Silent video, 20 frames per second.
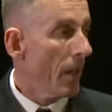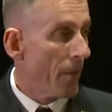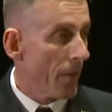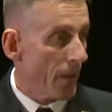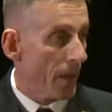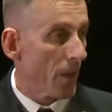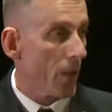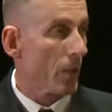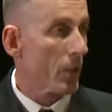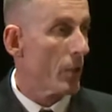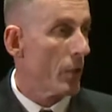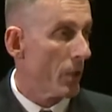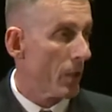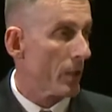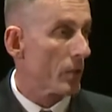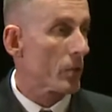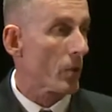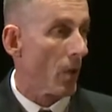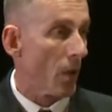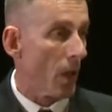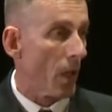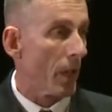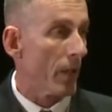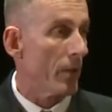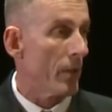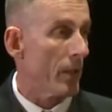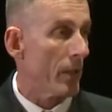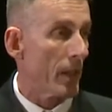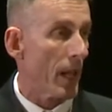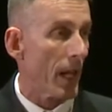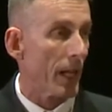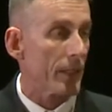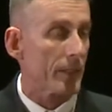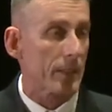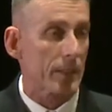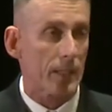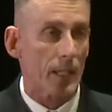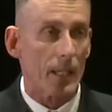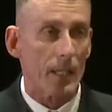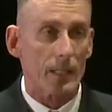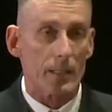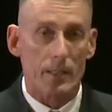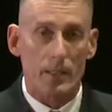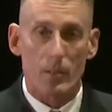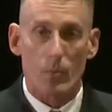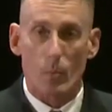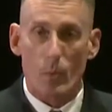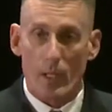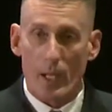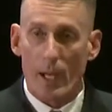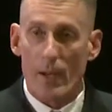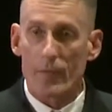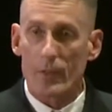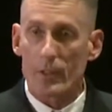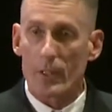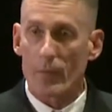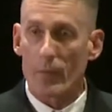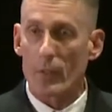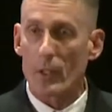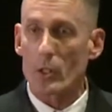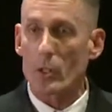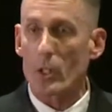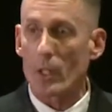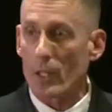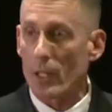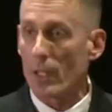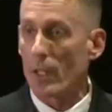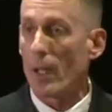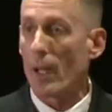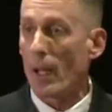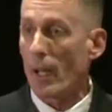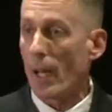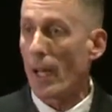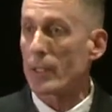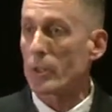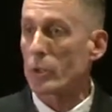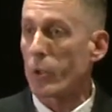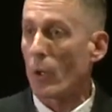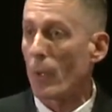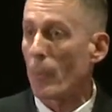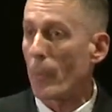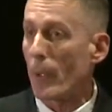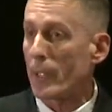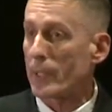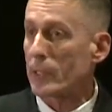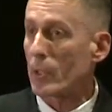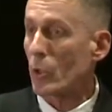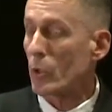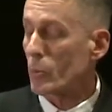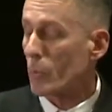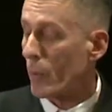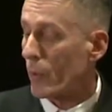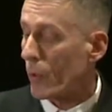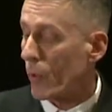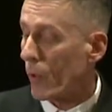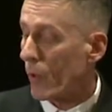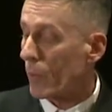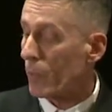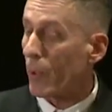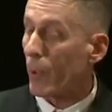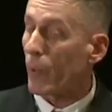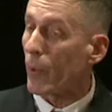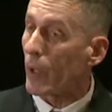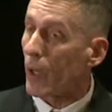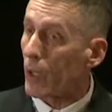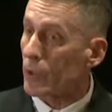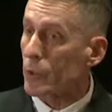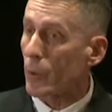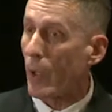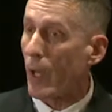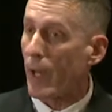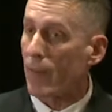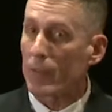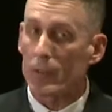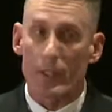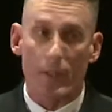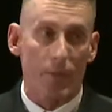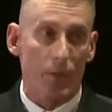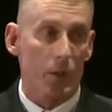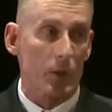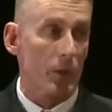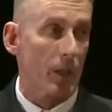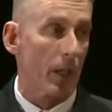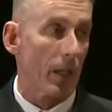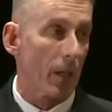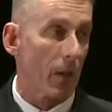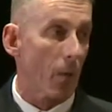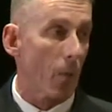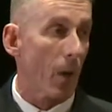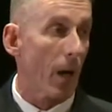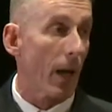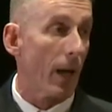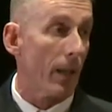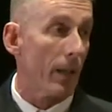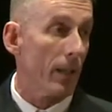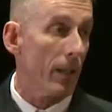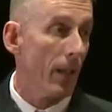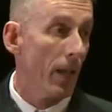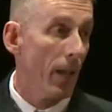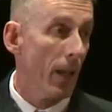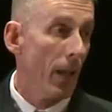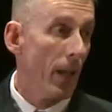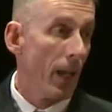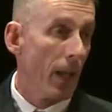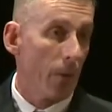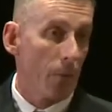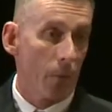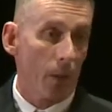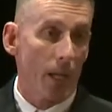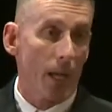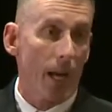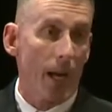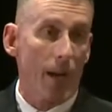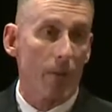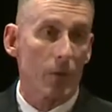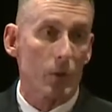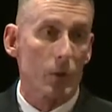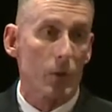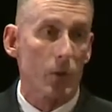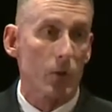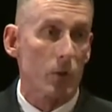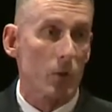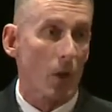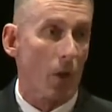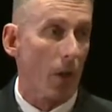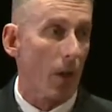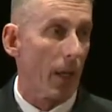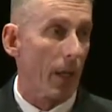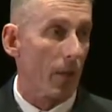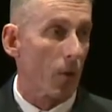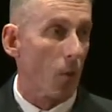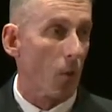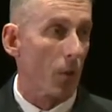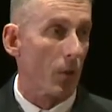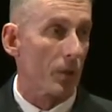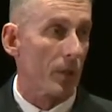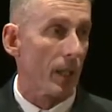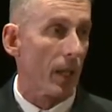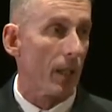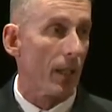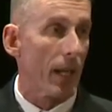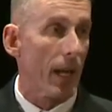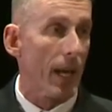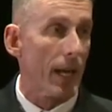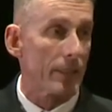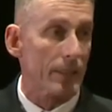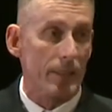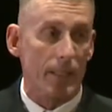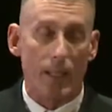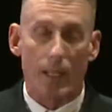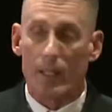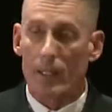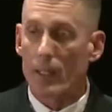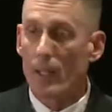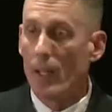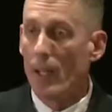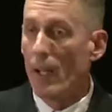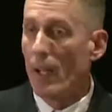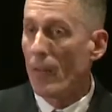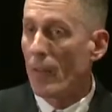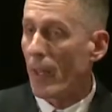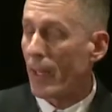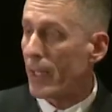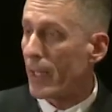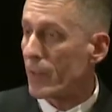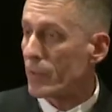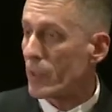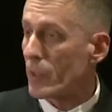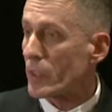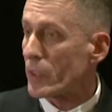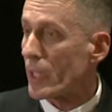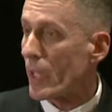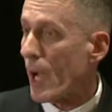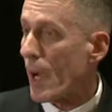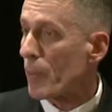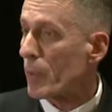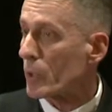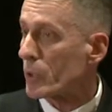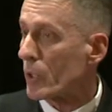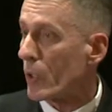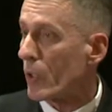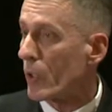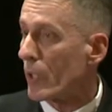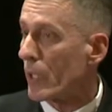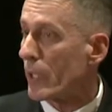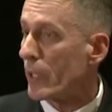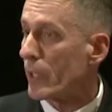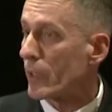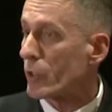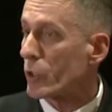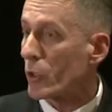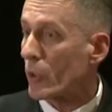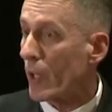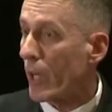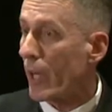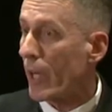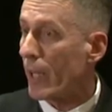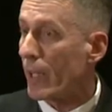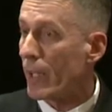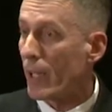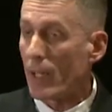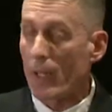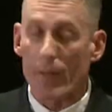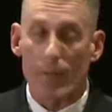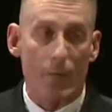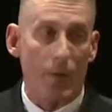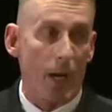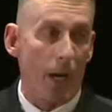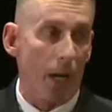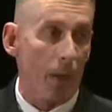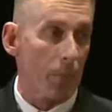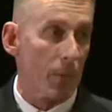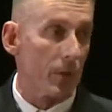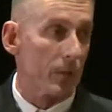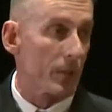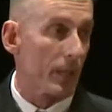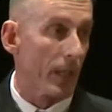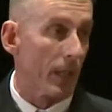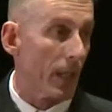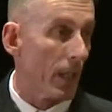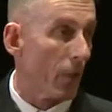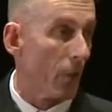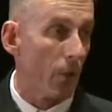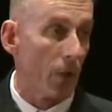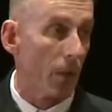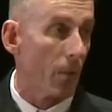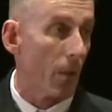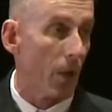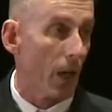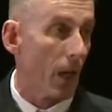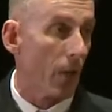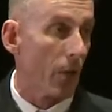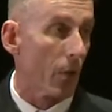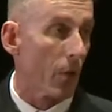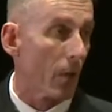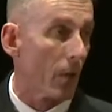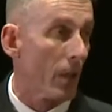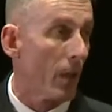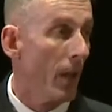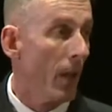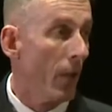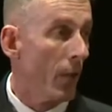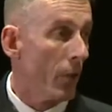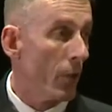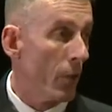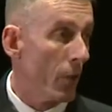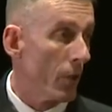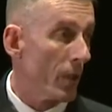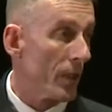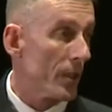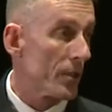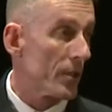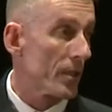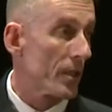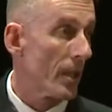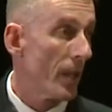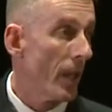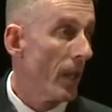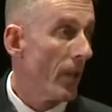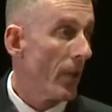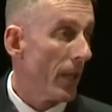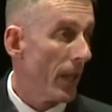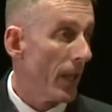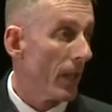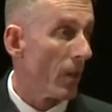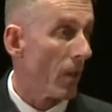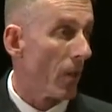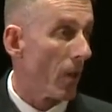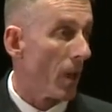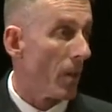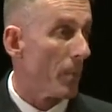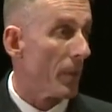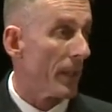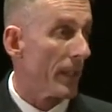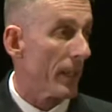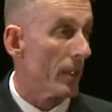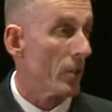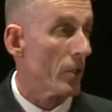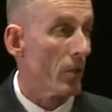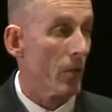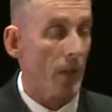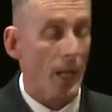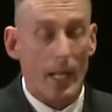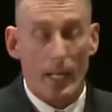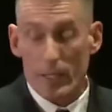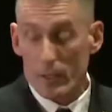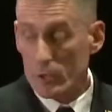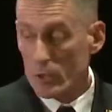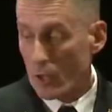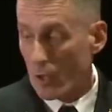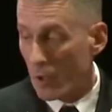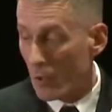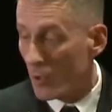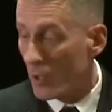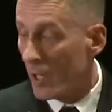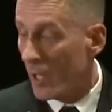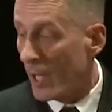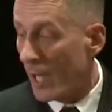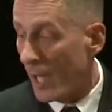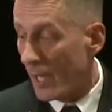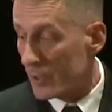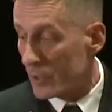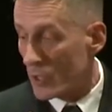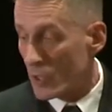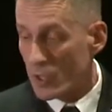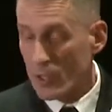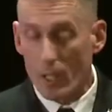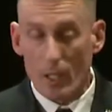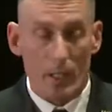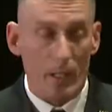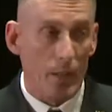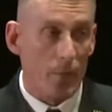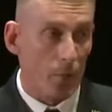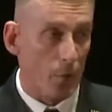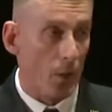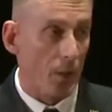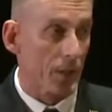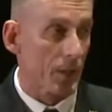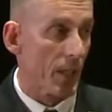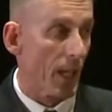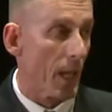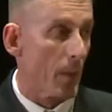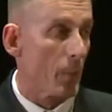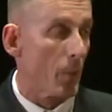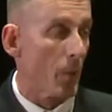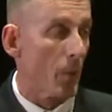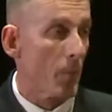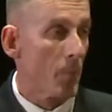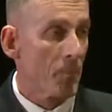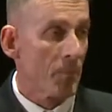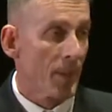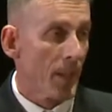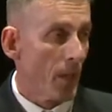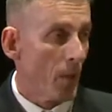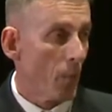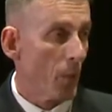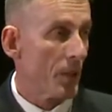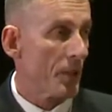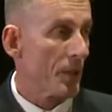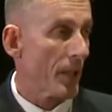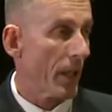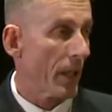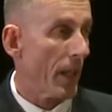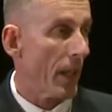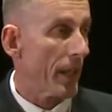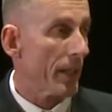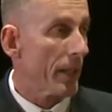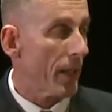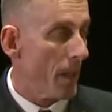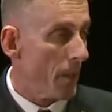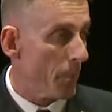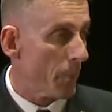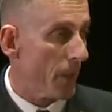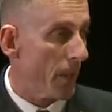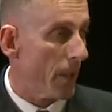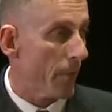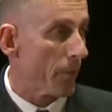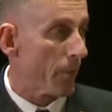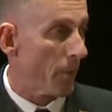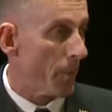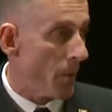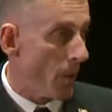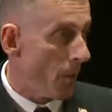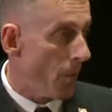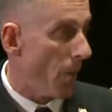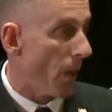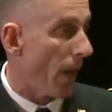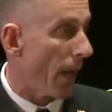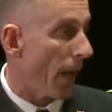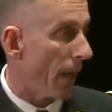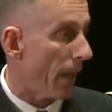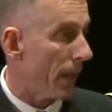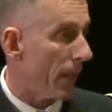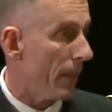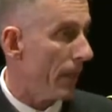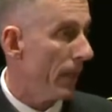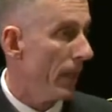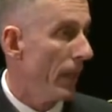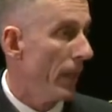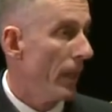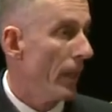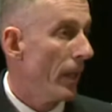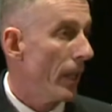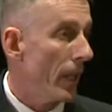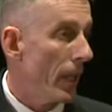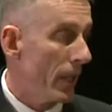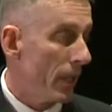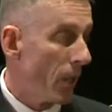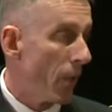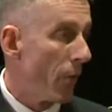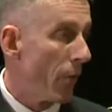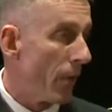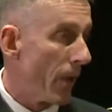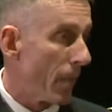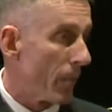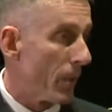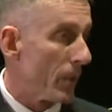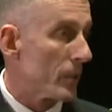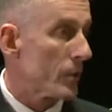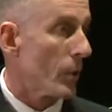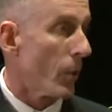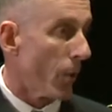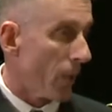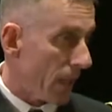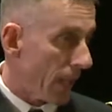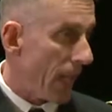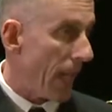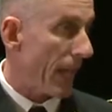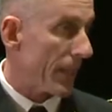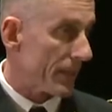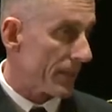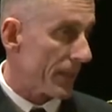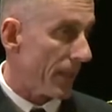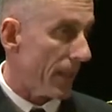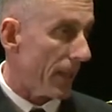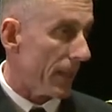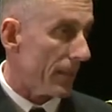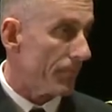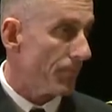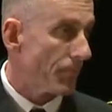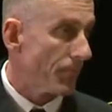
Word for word: their units are all in the United States. We have a division at Joint Base Lewis McChord, but we also have a division in Hawaii, and we have a two star headquarters in Alaska. That gives us the opportunity to train in environments that no other units in our Army can do that. And so I just tell you, for example, we sent a company from Hawaii in November to Alaska.